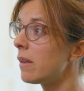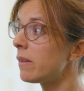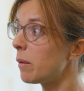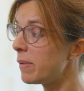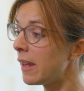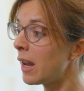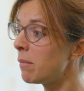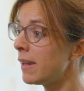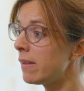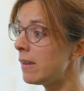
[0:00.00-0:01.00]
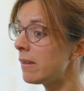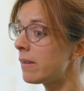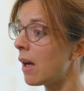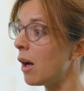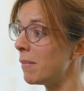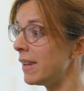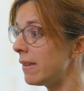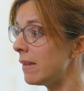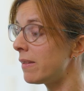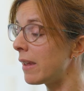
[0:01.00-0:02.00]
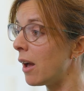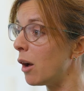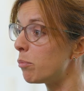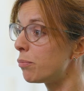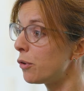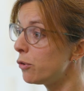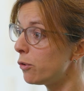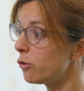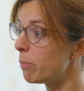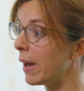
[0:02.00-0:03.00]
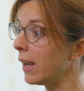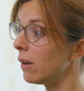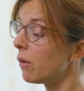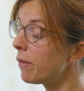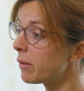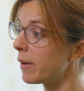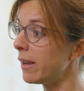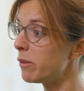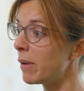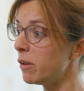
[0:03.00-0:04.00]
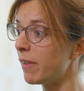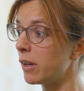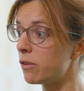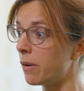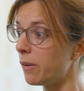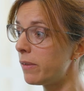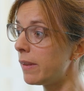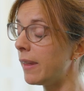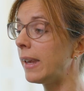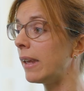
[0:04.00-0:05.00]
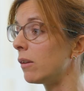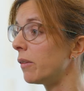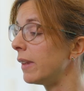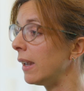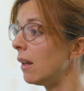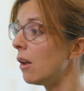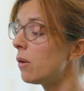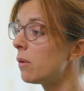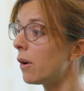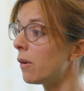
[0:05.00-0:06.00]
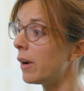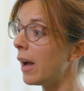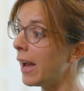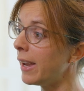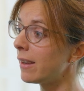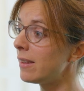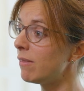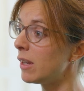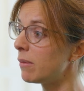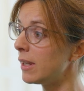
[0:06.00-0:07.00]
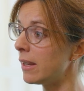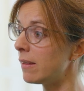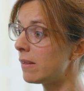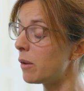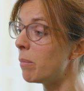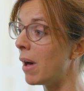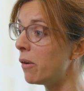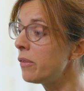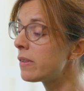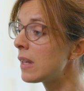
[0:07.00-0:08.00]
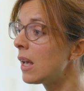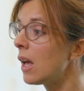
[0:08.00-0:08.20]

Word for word: Substandard medicines are medicines that are produced by authorized manufacturers, and they can contain low or high active ingredient amounts